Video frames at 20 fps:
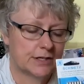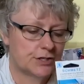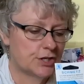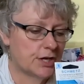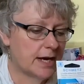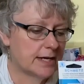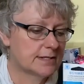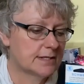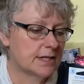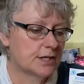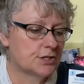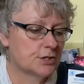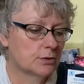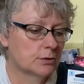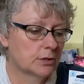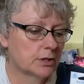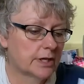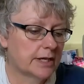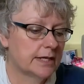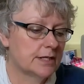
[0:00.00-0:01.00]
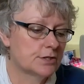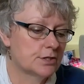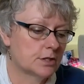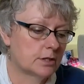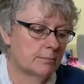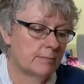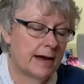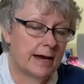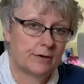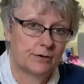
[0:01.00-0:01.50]
suggest that you look into
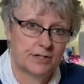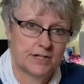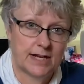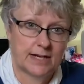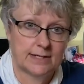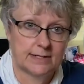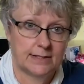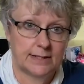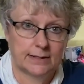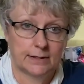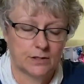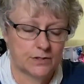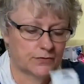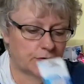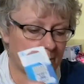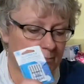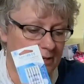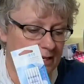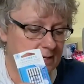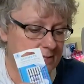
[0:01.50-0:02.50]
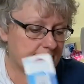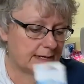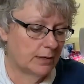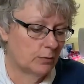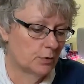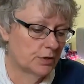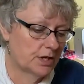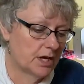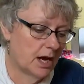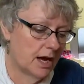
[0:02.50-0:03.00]
the Microtex needles for
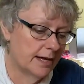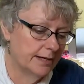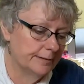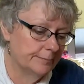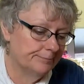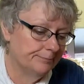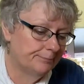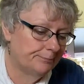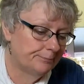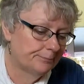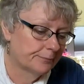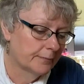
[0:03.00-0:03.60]
piecing with cotton.